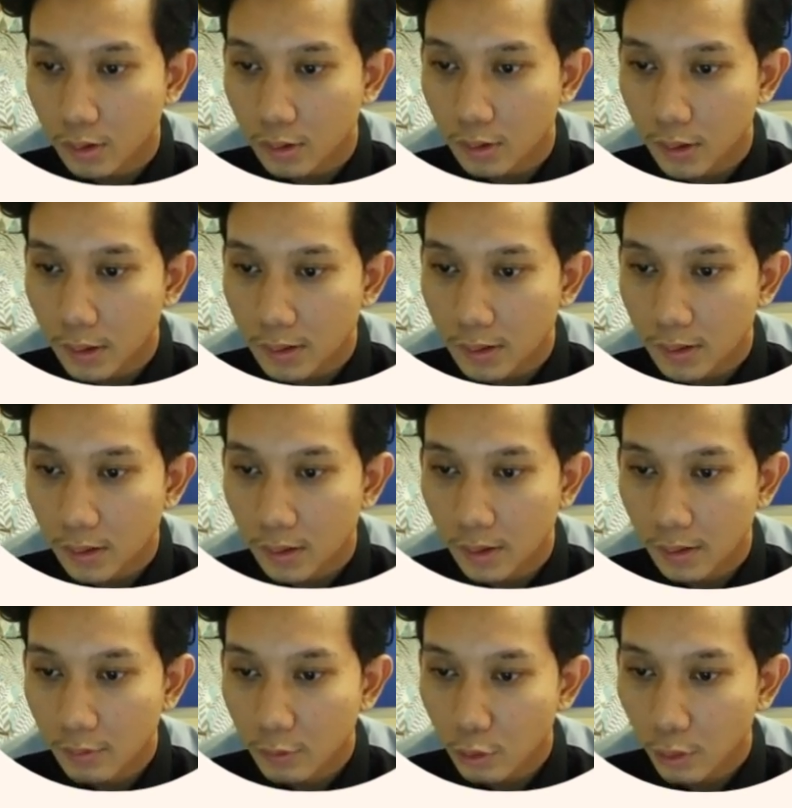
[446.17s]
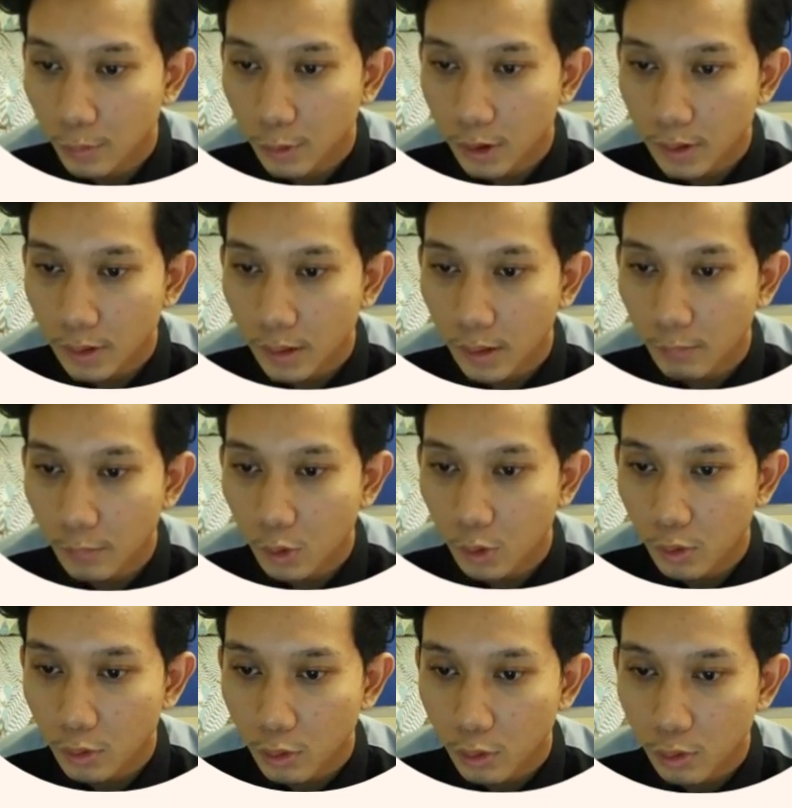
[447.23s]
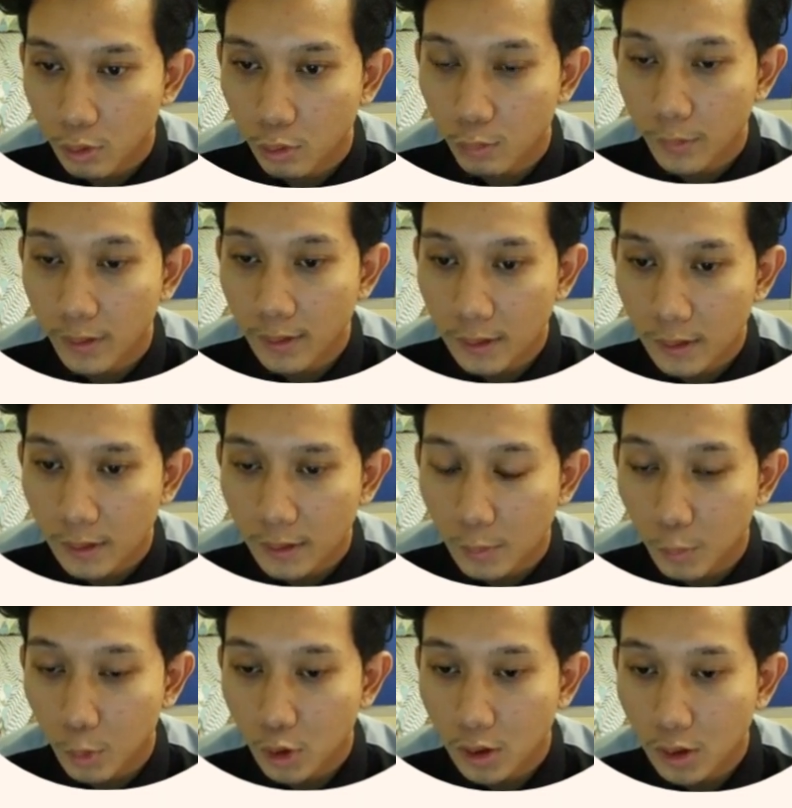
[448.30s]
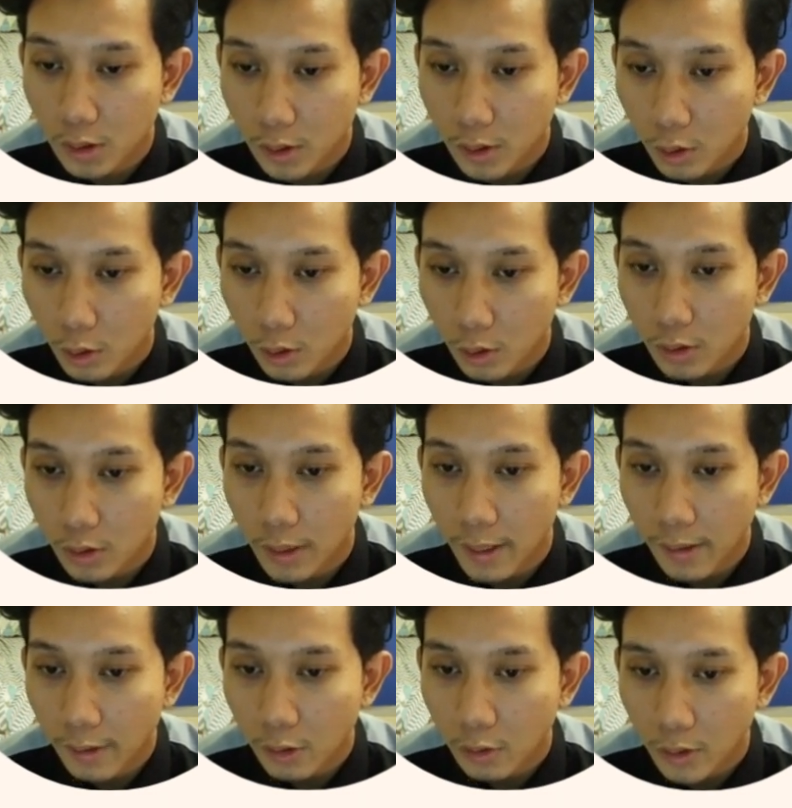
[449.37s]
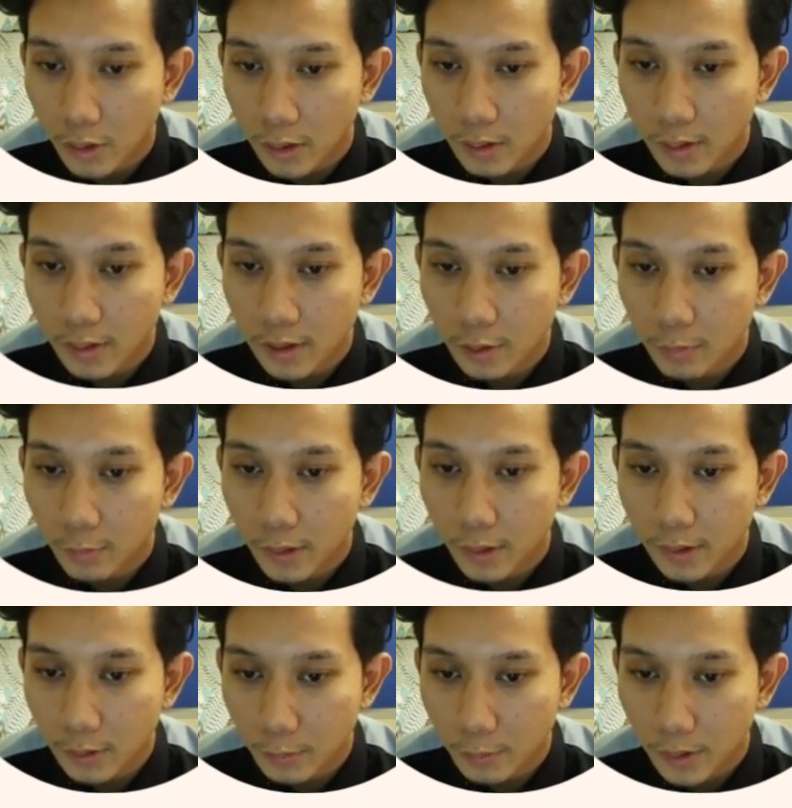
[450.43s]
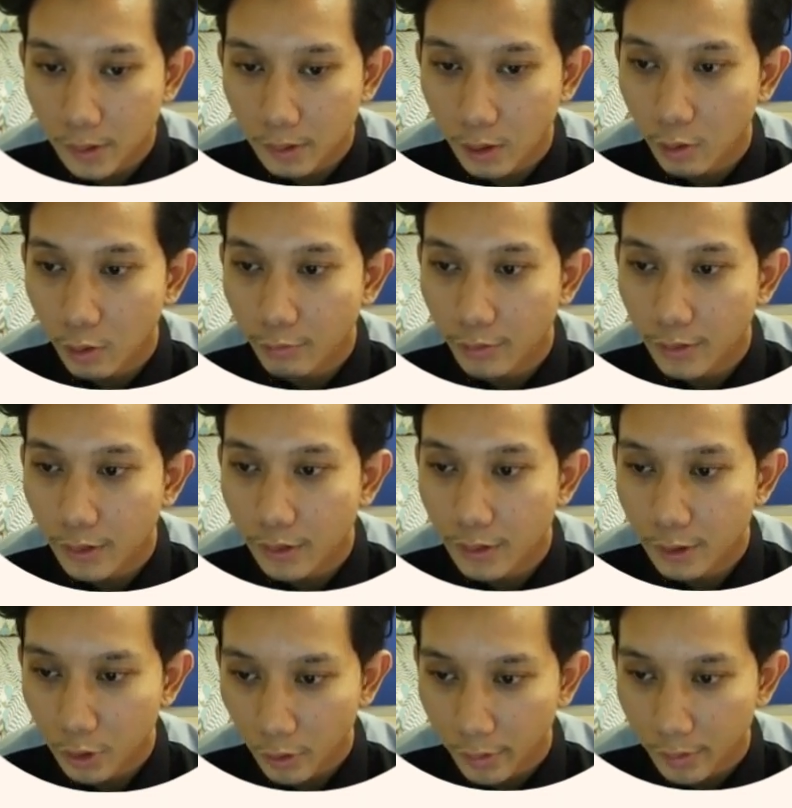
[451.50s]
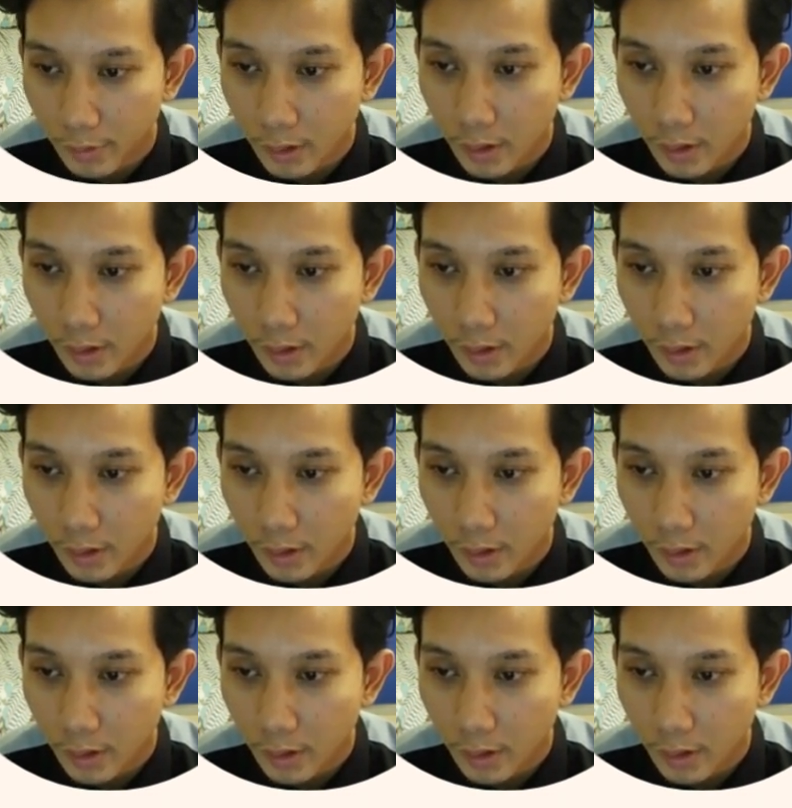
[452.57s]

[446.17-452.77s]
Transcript: sensor in robotic arm control to measure the position or angular displacement of a joint.